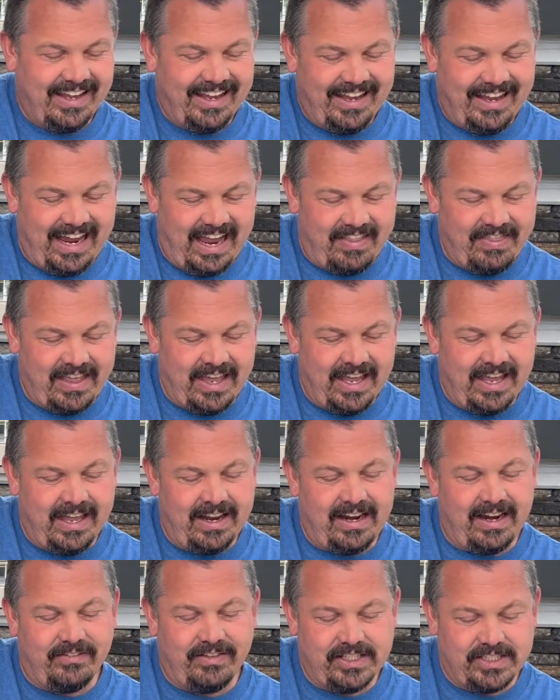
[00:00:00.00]
And then
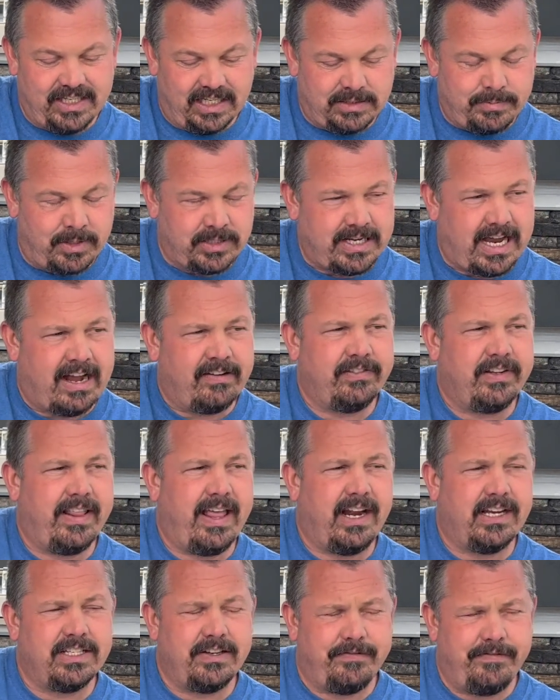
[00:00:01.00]
every 6 months after
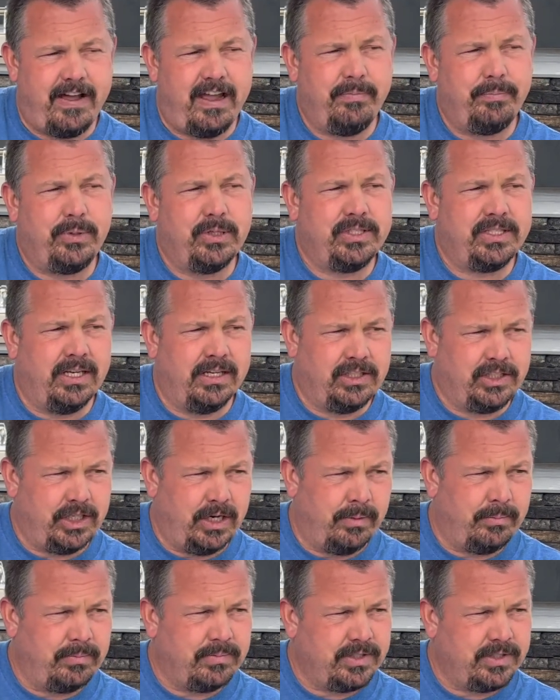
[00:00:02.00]
that is a 5% jump.